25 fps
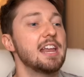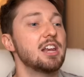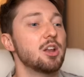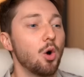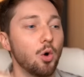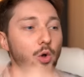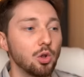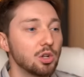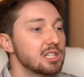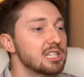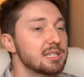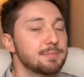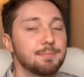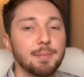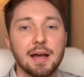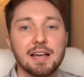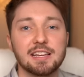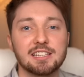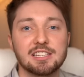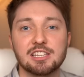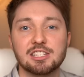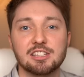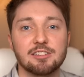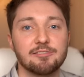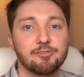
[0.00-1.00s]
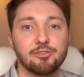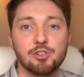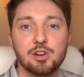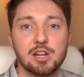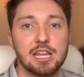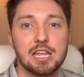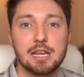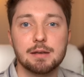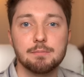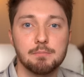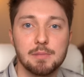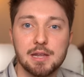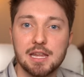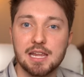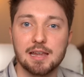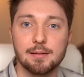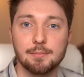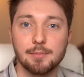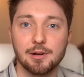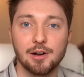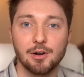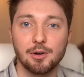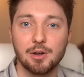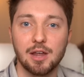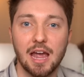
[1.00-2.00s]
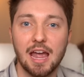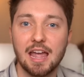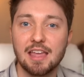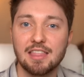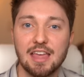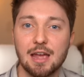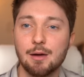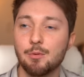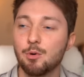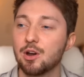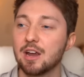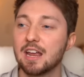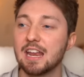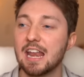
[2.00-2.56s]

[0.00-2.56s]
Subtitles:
And Old Spice is a freaking meme, okay? They were